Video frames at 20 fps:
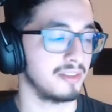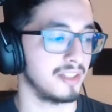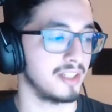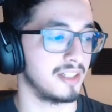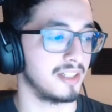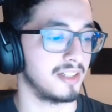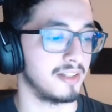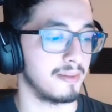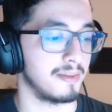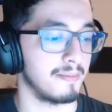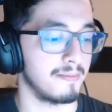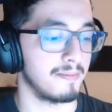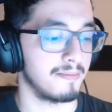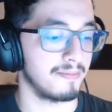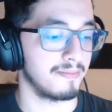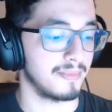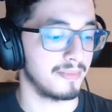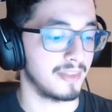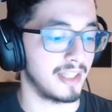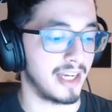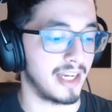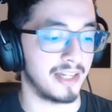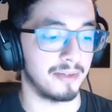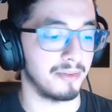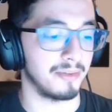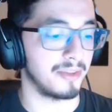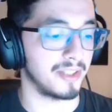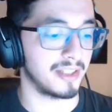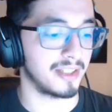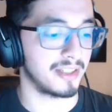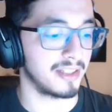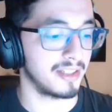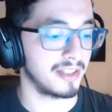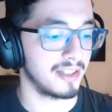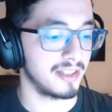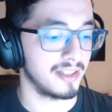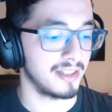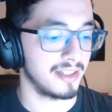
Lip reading: I don't think